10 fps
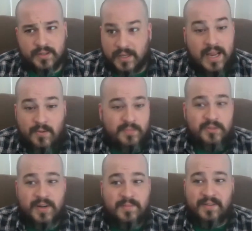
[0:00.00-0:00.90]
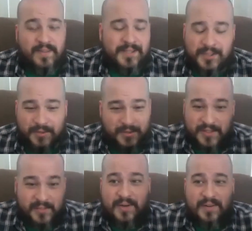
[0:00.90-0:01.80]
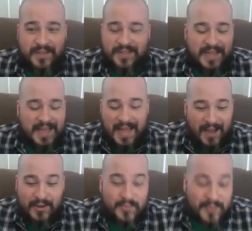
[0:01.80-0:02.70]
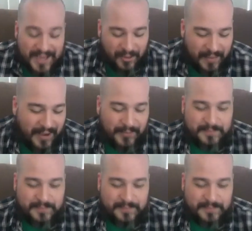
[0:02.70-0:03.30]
I was like, hey, we've been trying to make face shields. This is perfect. How can we help out?